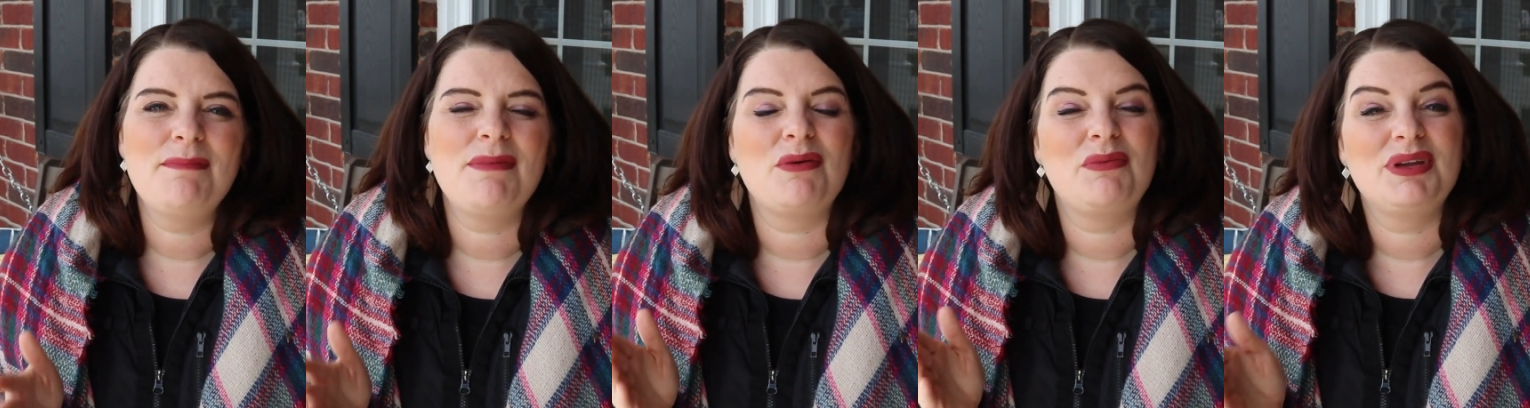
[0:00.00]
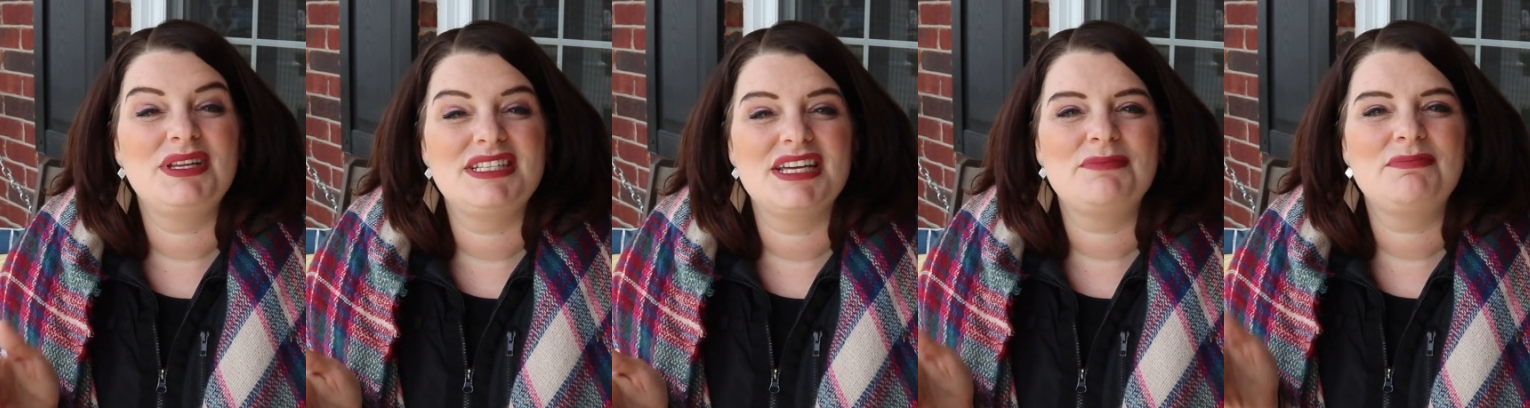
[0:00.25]
but
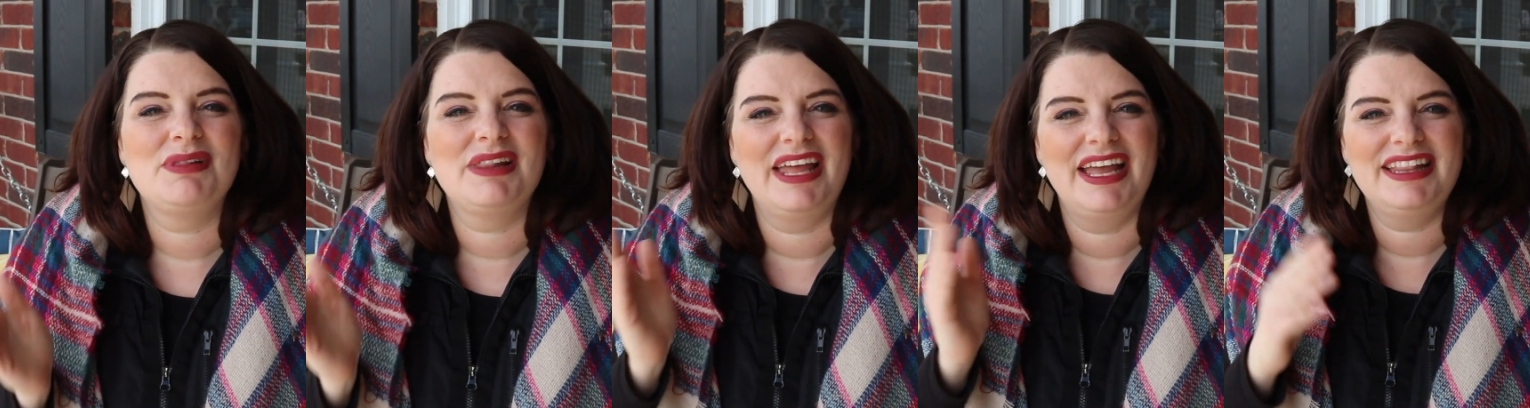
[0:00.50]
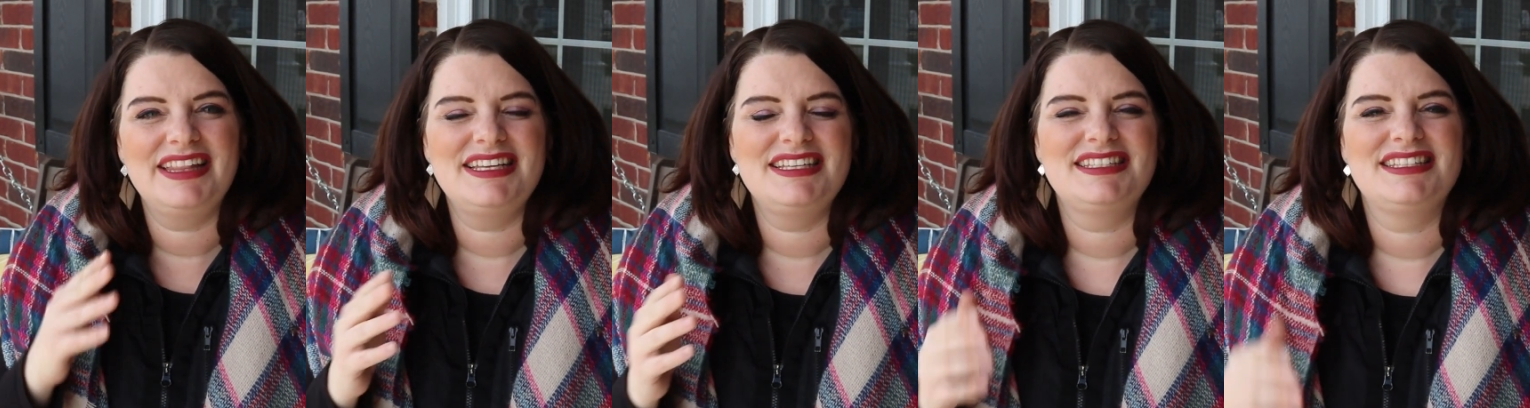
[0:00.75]
we did
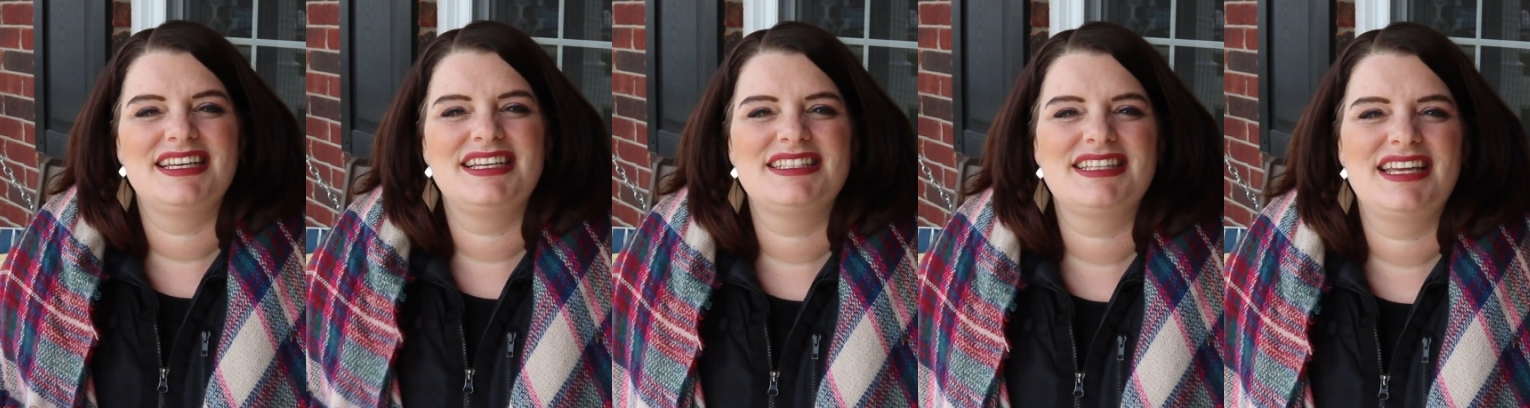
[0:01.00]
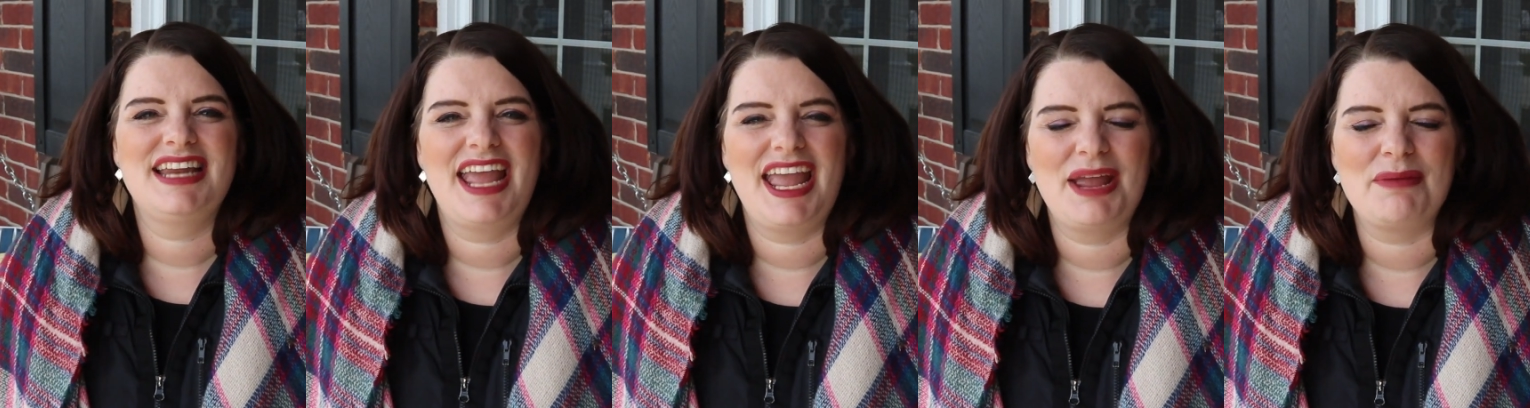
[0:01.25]
plant these
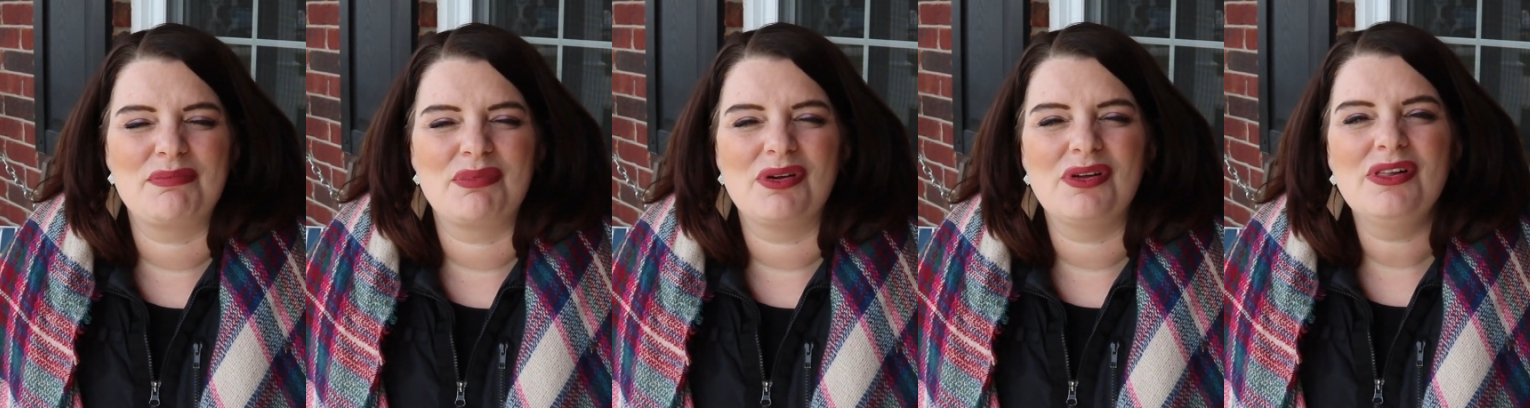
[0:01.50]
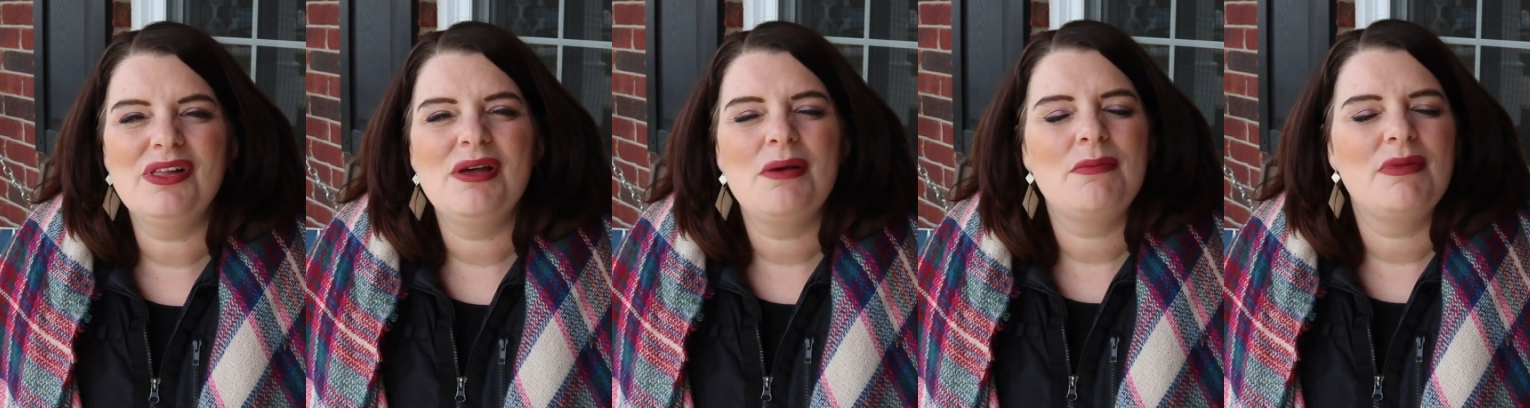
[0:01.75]
things in
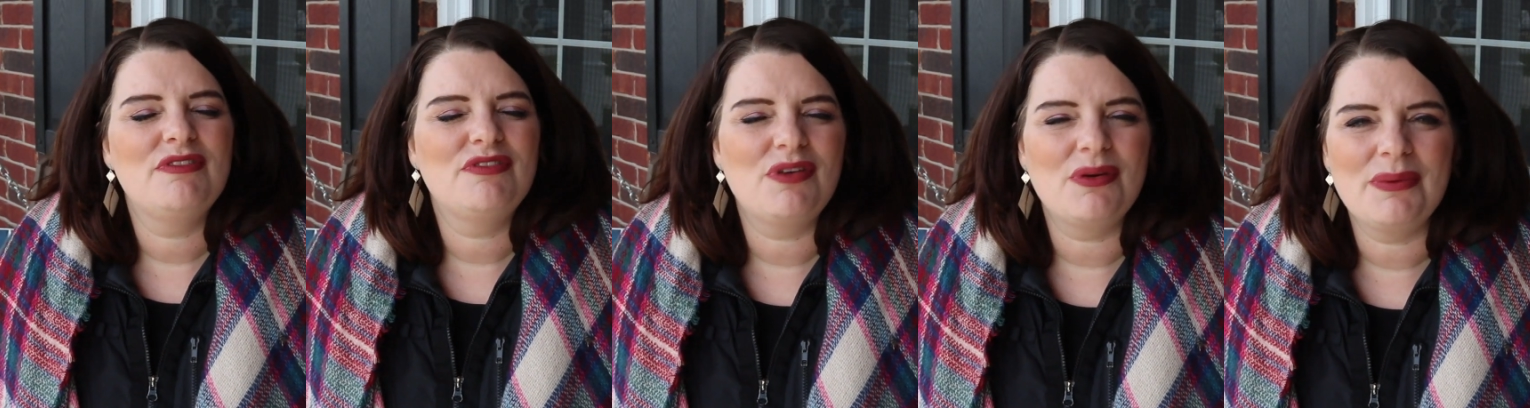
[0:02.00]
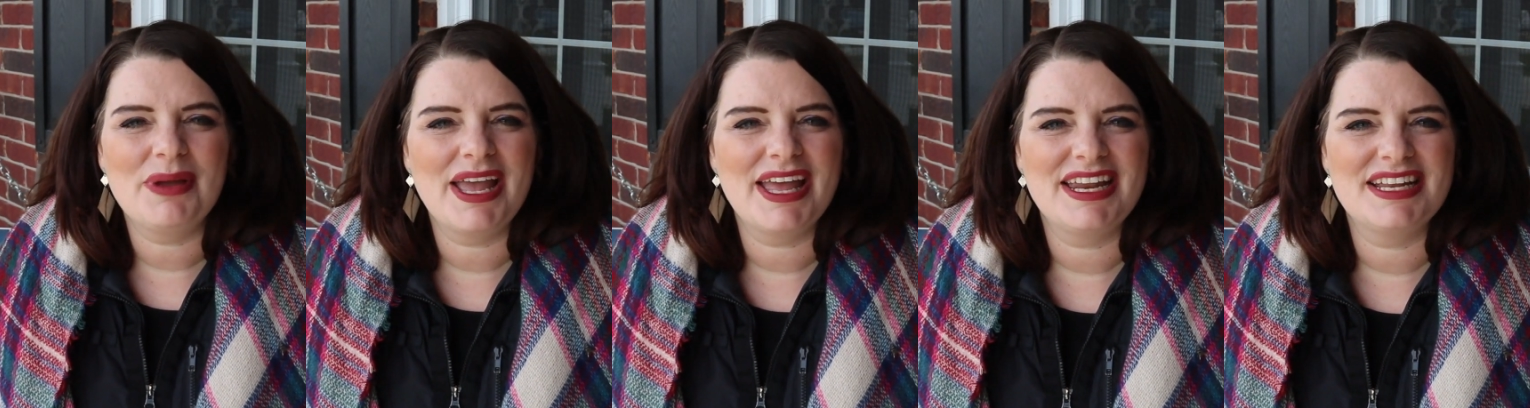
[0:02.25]
April.
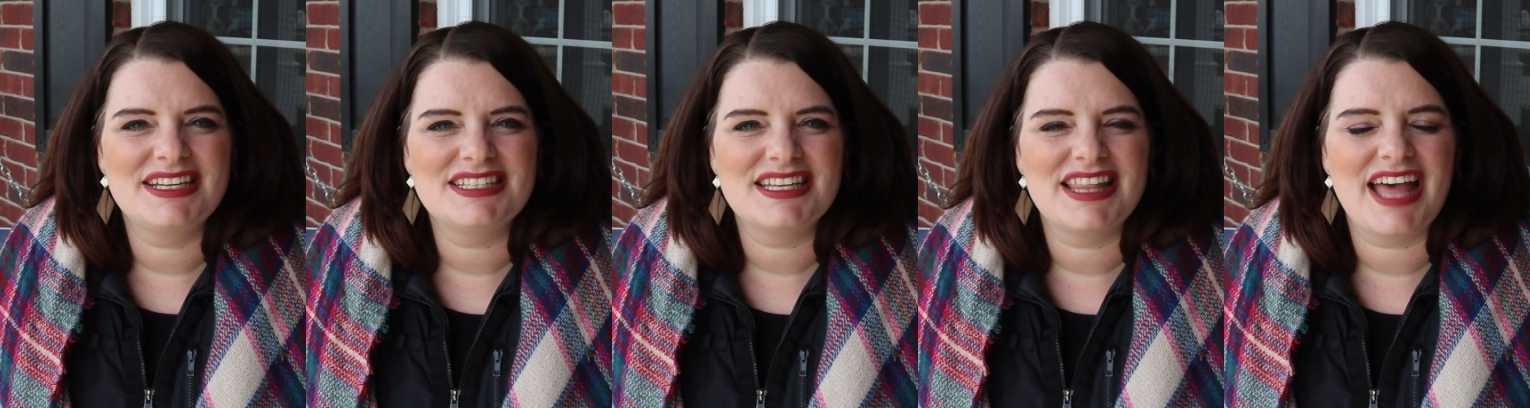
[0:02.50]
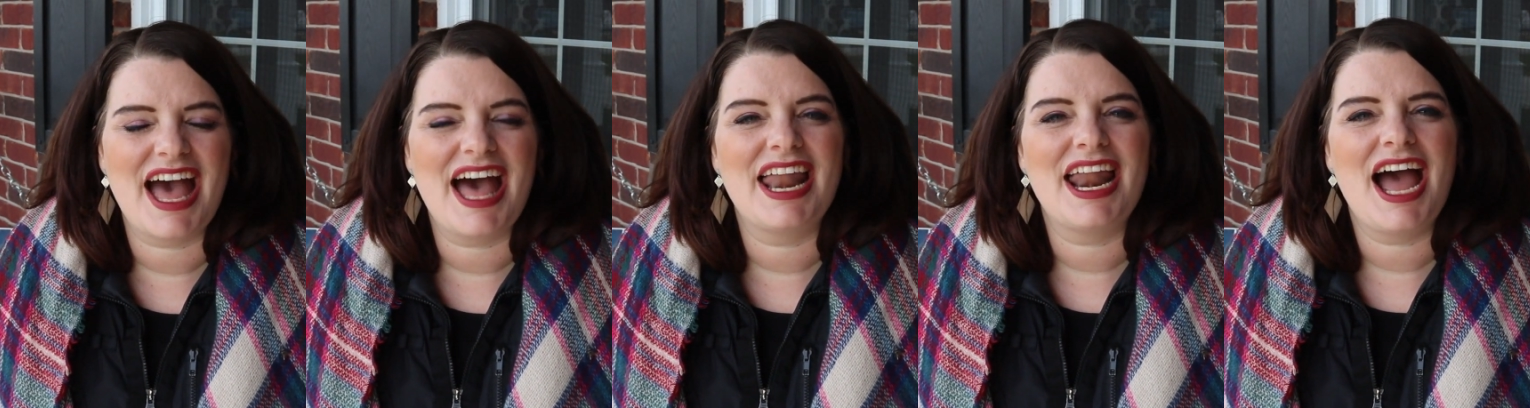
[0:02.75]
Before we get into
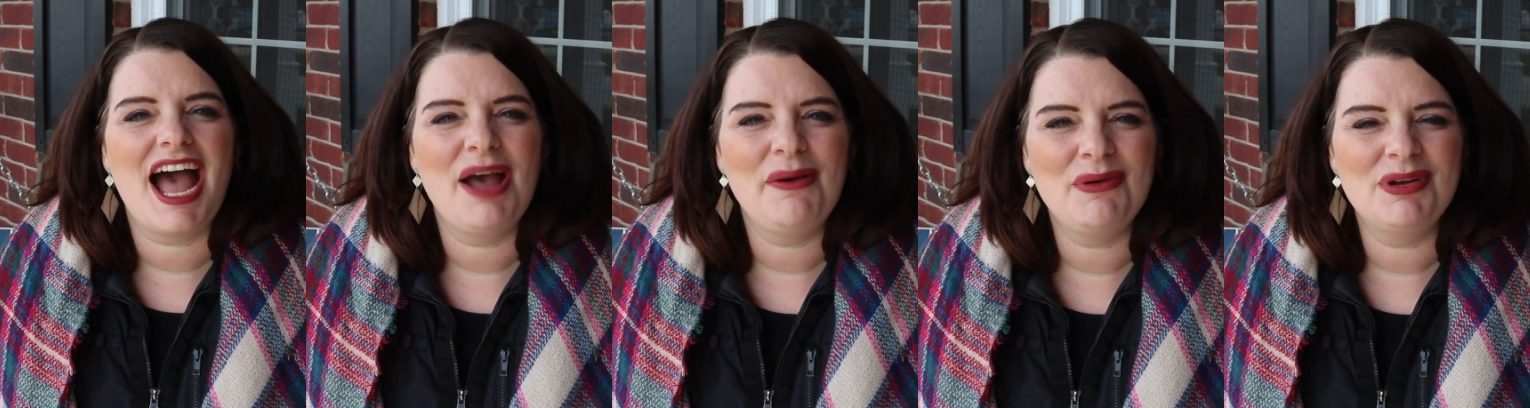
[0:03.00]
that, I